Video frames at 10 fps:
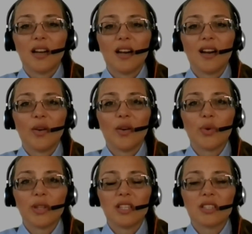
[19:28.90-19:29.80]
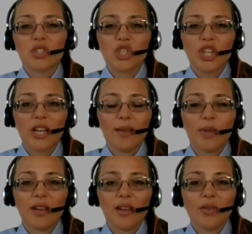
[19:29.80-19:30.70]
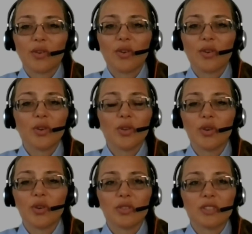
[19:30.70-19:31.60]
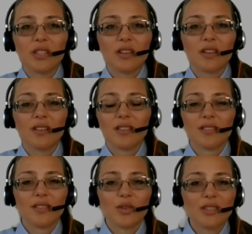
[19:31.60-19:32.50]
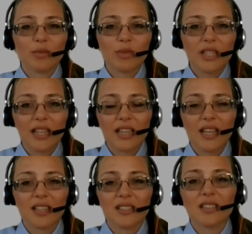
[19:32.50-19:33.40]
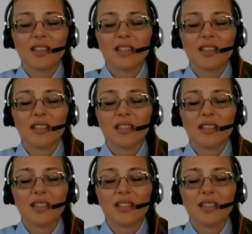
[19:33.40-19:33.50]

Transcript: uh, with this shaming or oh you gold digger or something like that